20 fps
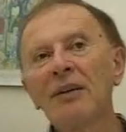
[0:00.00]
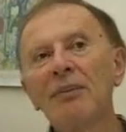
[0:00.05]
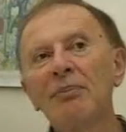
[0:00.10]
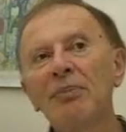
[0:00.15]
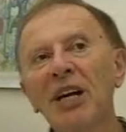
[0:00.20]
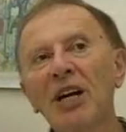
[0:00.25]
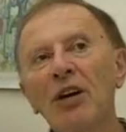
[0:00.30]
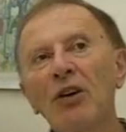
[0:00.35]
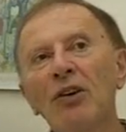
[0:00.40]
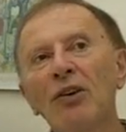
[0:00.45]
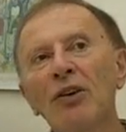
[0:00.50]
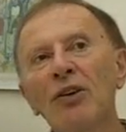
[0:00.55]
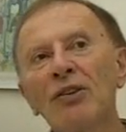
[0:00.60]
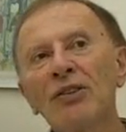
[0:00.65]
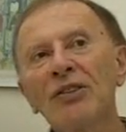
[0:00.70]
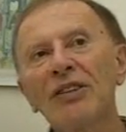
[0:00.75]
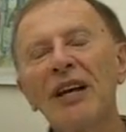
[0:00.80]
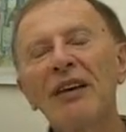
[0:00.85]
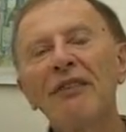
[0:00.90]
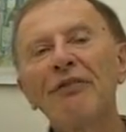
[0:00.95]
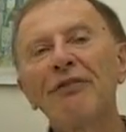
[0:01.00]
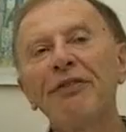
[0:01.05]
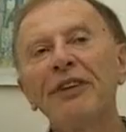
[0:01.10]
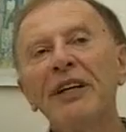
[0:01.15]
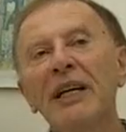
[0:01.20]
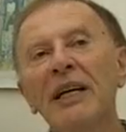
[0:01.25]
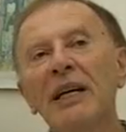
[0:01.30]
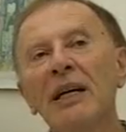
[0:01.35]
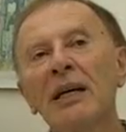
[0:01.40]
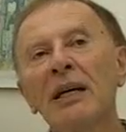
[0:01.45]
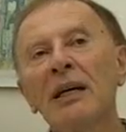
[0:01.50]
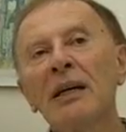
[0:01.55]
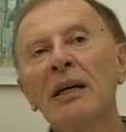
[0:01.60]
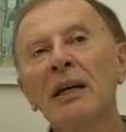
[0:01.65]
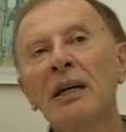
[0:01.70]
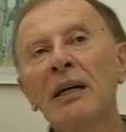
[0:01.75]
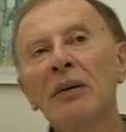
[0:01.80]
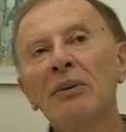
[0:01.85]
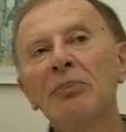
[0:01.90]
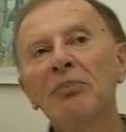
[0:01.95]
Because they fear
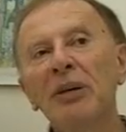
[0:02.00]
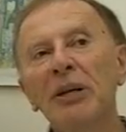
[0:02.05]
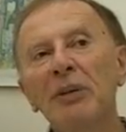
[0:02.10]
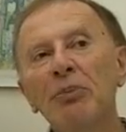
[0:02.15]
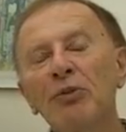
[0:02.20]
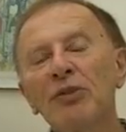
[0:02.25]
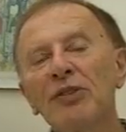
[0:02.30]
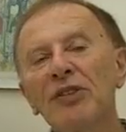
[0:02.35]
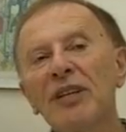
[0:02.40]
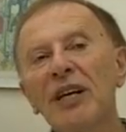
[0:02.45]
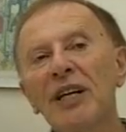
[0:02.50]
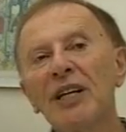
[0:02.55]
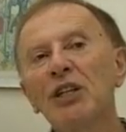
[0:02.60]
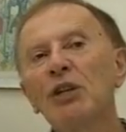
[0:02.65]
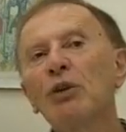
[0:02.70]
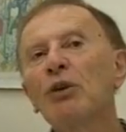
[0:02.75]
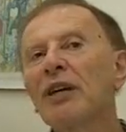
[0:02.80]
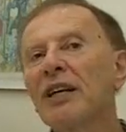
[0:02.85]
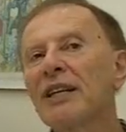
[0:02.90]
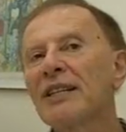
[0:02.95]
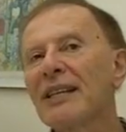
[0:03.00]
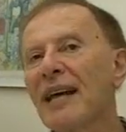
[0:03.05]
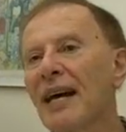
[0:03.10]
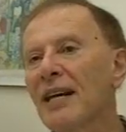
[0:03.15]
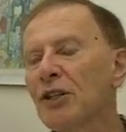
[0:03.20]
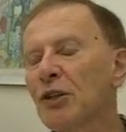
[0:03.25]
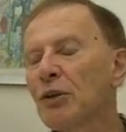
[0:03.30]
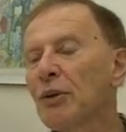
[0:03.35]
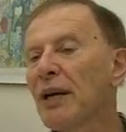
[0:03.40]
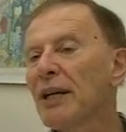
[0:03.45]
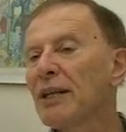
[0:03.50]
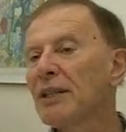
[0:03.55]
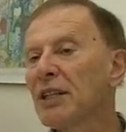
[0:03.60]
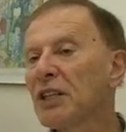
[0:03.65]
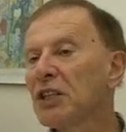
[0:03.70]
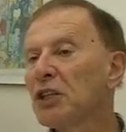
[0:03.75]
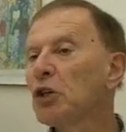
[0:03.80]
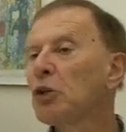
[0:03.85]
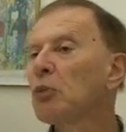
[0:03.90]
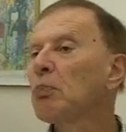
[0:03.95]
people say, you're
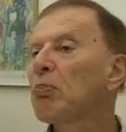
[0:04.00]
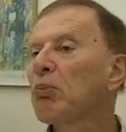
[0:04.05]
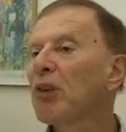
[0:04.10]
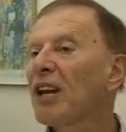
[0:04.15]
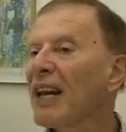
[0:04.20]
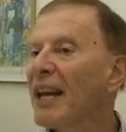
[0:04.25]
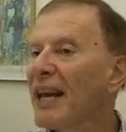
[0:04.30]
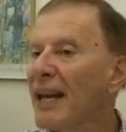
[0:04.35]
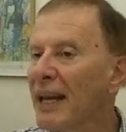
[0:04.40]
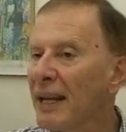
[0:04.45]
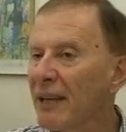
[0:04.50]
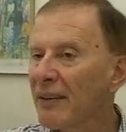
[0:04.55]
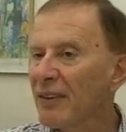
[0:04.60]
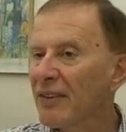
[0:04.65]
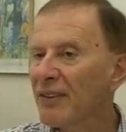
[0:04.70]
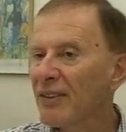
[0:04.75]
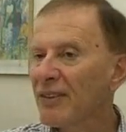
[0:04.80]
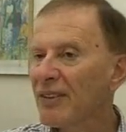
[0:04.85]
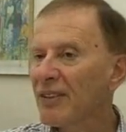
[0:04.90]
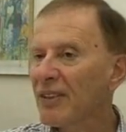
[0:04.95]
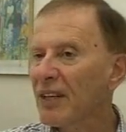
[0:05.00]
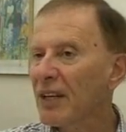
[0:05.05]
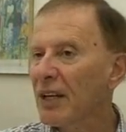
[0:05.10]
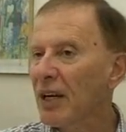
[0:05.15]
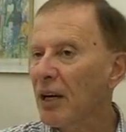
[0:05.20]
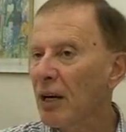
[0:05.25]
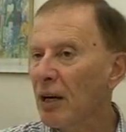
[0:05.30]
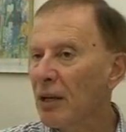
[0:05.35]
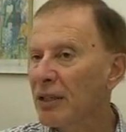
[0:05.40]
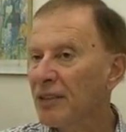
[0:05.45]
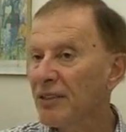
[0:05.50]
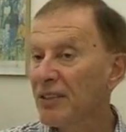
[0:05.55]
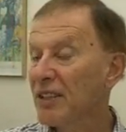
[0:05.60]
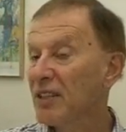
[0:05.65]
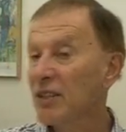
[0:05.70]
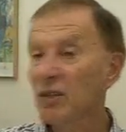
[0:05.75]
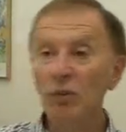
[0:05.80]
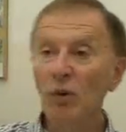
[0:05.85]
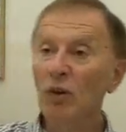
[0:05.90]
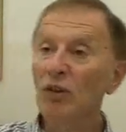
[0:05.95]
exaggerating, you're playing this as a card.
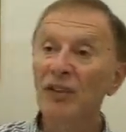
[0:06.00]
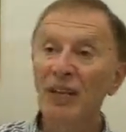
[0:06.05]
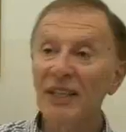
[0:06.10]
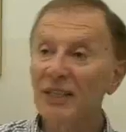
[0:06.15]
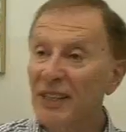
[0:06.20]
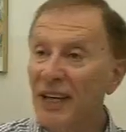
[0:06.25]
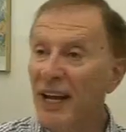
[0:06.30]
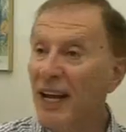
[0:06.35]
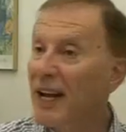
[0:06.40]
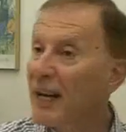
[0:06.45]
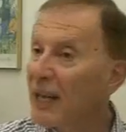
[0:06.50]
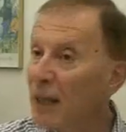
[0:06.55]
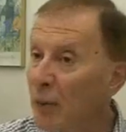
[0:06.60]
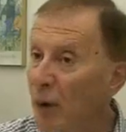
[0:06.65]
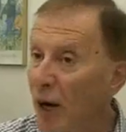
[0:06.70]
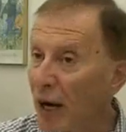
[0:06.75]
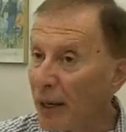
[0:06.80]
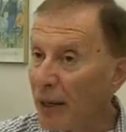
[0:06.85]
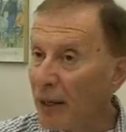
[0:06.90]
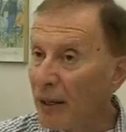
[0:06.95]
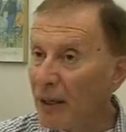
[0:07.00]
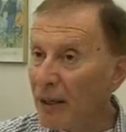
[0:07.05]
This is what they say anyway.